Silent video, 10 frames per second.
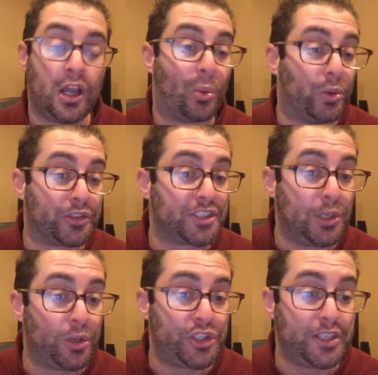We'll see
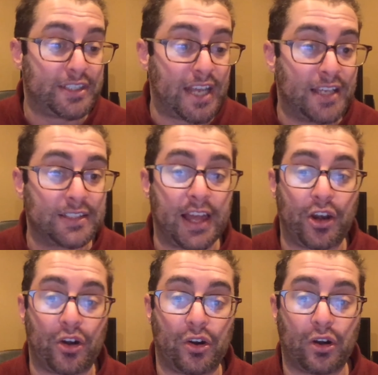what she says at
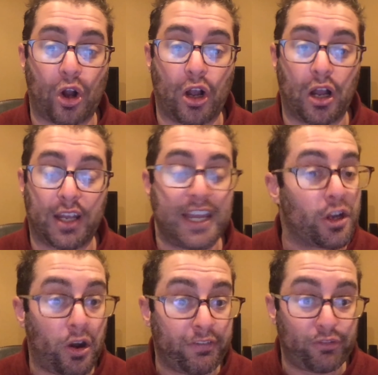her
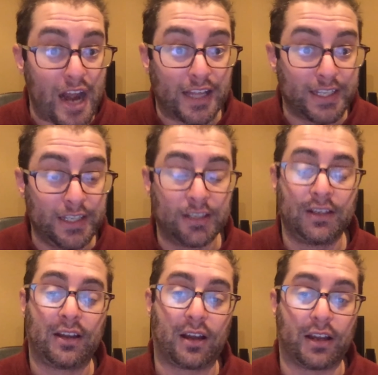kickoff rally
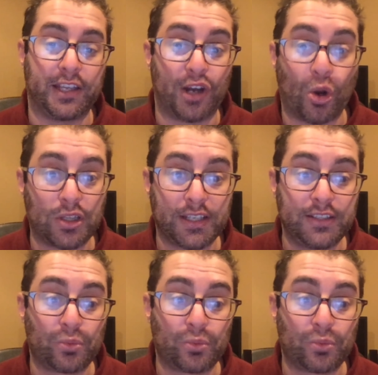in Oakland.